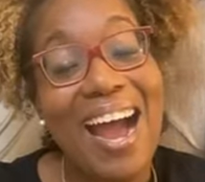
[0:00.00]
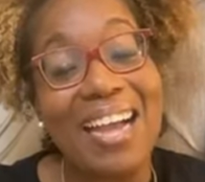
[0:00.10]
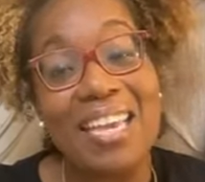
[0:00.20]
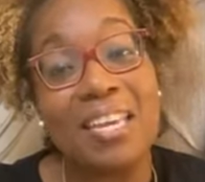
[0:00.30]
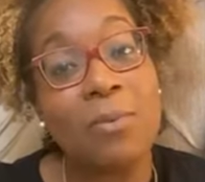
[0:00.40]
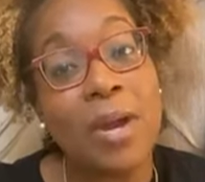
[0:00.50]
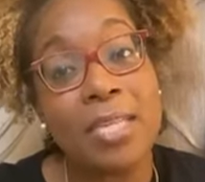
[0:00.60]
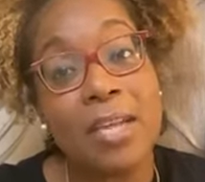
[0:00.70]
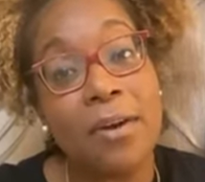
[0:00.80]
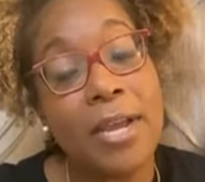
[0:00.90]
I get to where
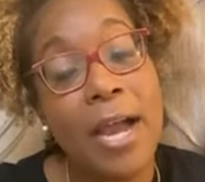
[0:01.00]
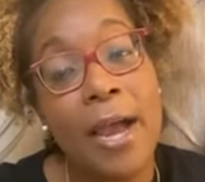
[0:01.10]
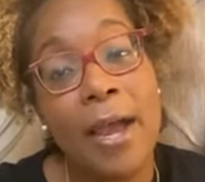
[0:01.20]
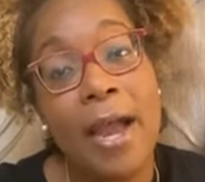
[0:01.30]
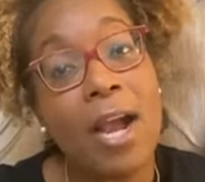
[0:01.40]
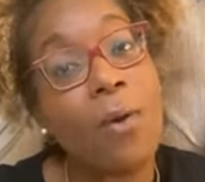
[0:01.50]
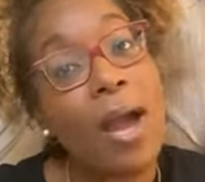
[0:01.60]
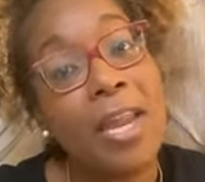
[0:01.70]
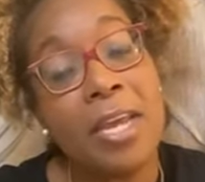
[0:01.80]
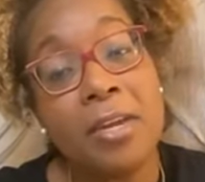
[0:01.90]
I talk to God. I
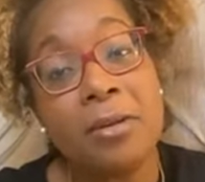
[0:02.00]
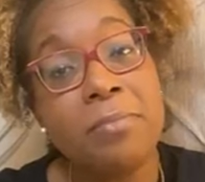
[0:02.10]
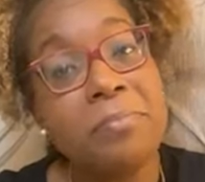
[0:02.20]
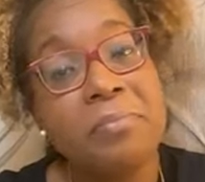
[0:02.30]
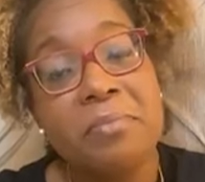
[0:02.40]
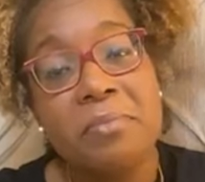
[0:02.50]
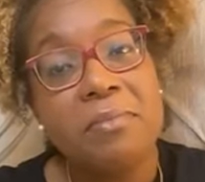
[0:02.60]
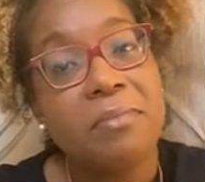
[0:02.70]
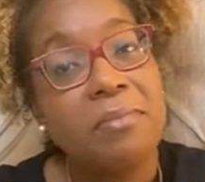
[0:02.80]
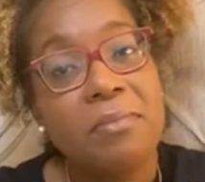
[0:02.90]
cry to him.
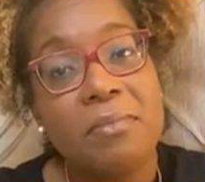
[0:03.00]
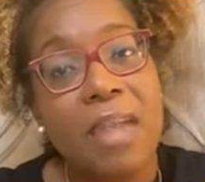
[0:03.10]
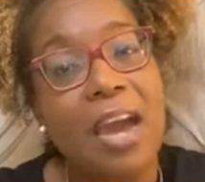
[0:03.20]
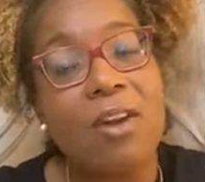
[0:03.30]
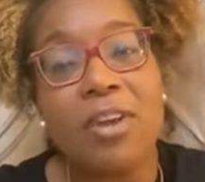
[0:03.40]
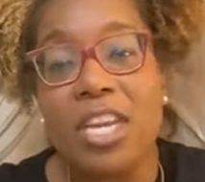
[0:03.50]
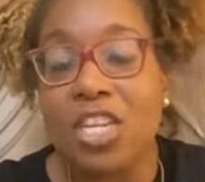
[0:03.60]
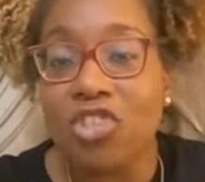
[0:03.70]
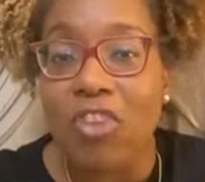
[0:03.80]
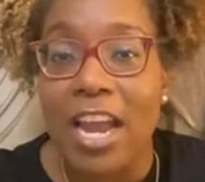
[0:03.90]
I don't get
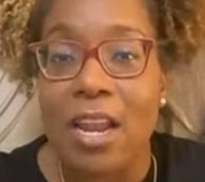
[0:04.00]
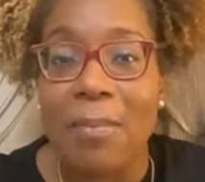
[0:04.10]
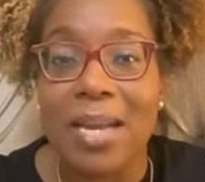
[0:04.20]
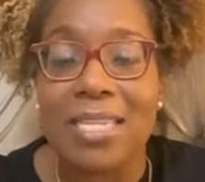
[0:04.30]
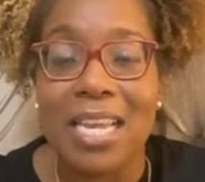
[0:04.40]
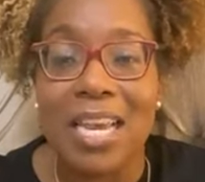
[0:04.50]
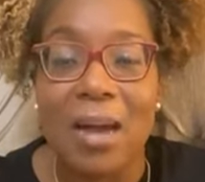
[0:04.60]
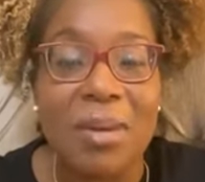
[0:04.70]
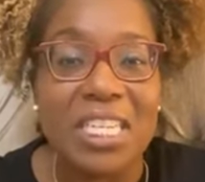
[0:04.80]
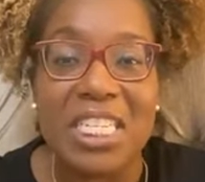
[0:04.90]
distracted by
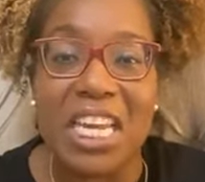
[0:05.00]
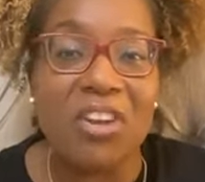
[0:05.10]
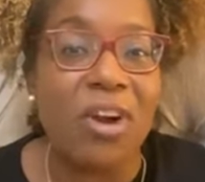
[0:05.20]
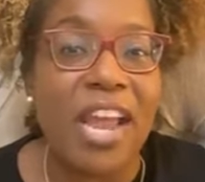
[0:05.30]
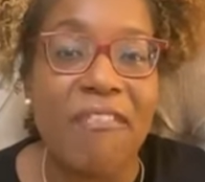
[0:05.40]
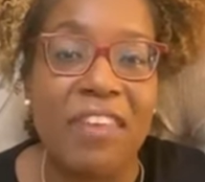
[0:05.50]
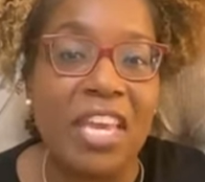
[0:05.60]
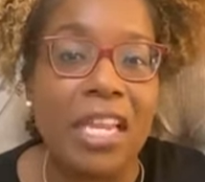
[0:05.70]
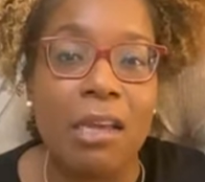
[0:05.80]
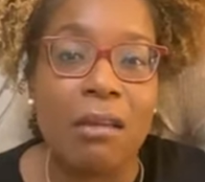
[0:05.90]
saying, I'm going to just ignore that
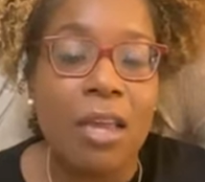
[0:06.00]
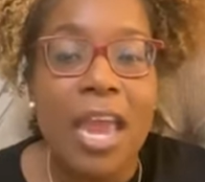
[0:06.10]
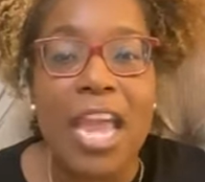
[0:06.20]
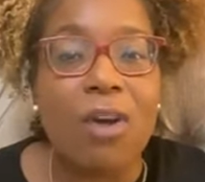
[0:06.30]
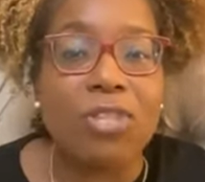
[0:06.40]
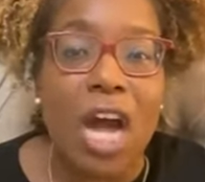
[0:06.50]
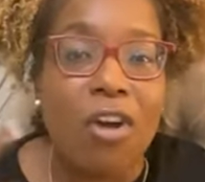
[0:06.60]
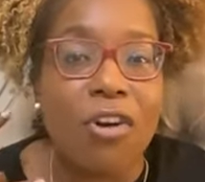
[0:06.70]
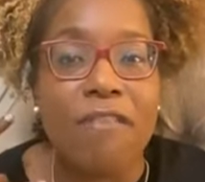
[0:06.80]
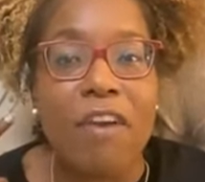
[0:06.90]
feeling and go
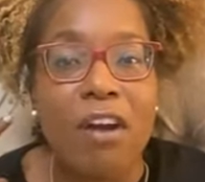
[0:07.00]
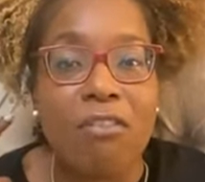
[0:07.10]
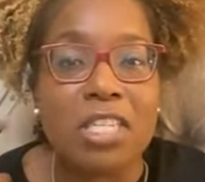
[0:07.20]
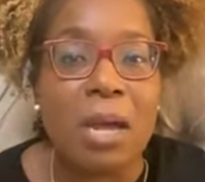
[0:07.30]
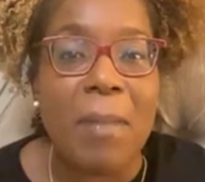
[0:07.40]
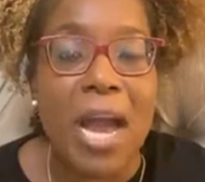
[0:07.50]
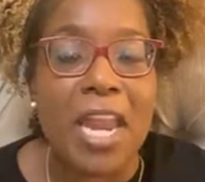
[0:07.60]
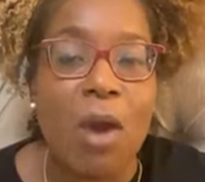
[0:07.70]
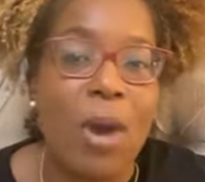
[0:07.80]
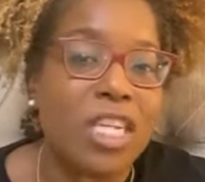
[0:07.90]
talk on the phone to
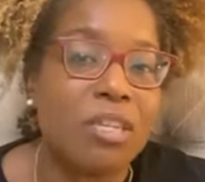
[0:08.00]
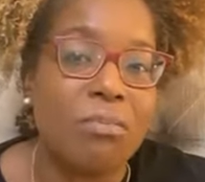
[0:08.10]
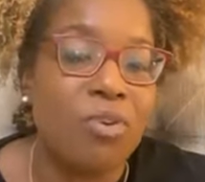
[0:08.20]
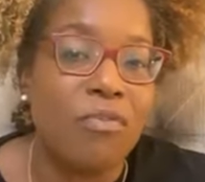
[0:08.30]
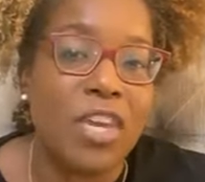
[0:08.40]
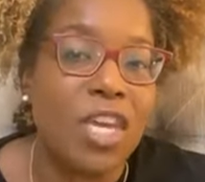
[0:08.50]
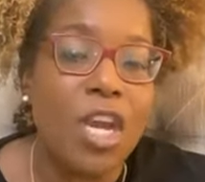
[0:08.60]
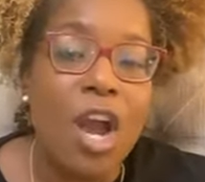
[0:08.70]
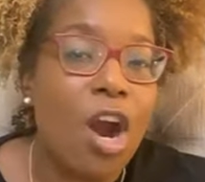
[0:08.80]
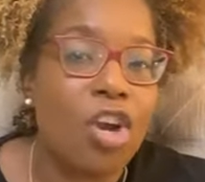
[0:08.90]
somebody or watch a
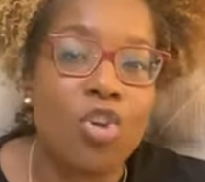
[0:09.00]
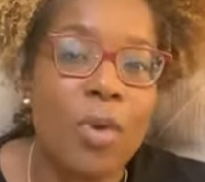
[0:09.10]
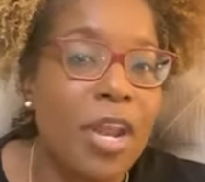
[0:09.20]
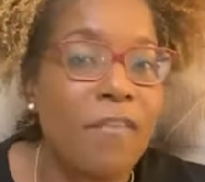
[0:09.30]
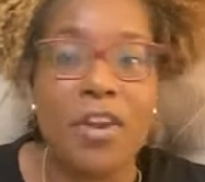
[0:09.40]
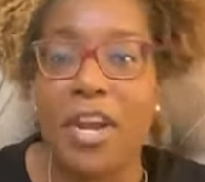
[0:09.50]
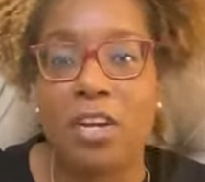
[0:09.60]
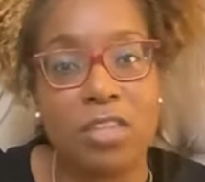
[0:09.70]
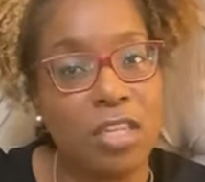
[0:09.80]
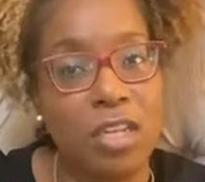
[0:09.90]
movie or do whatever
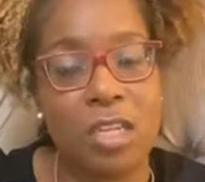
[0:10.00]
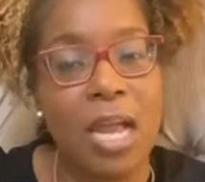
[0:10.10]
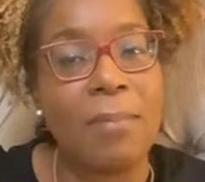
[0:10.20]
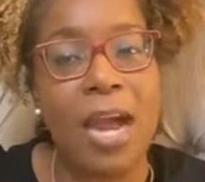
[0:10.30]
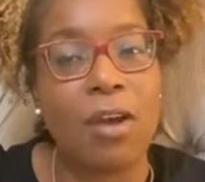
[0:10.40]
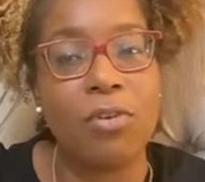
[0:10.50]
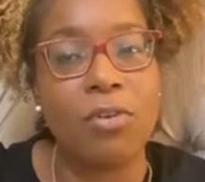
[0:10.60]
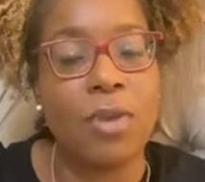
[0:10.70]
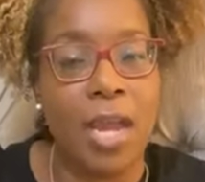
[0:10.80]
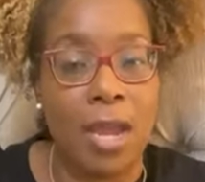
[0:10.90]
else it is. I'm not
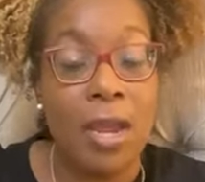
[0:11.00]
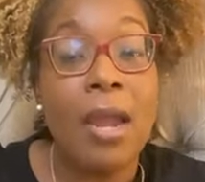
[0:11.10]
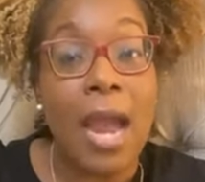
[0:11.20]
going to do that.